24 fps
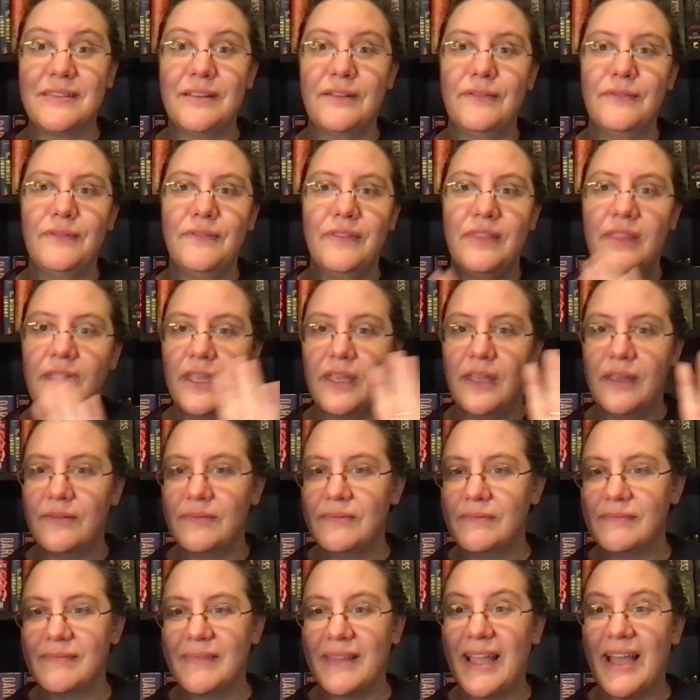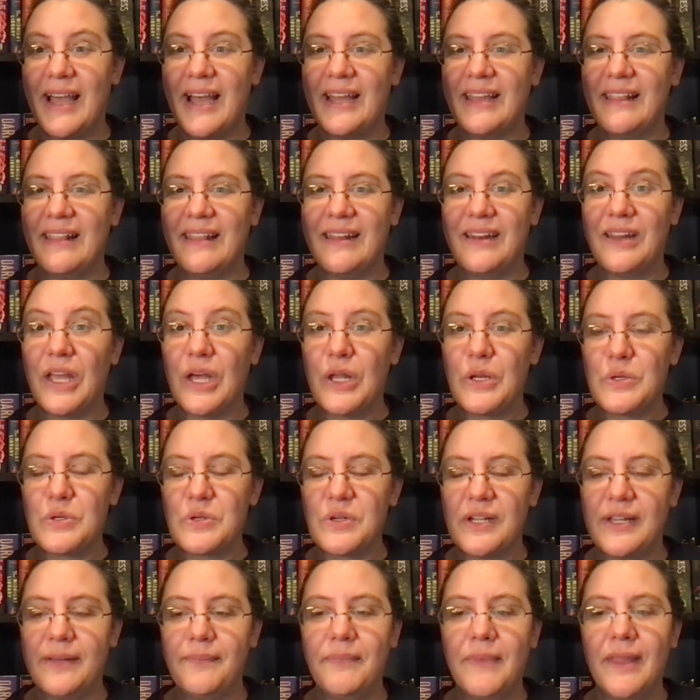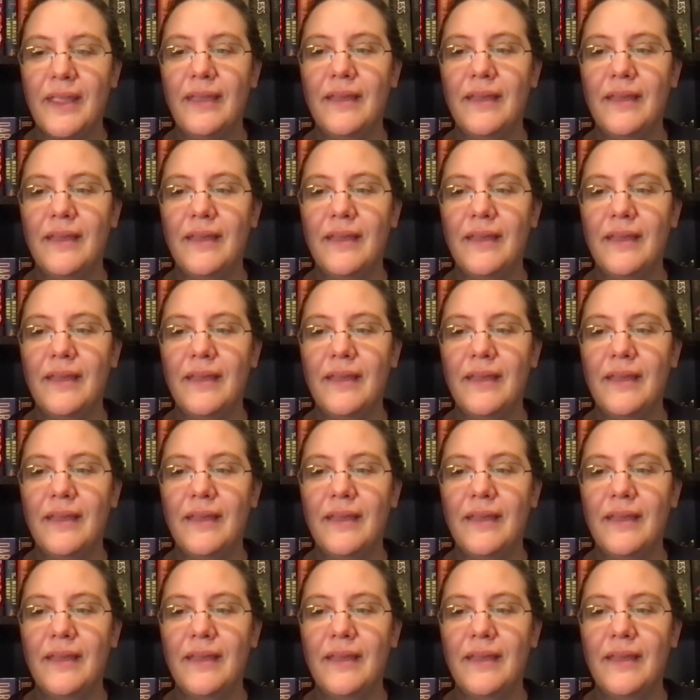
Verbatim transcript: of the island country,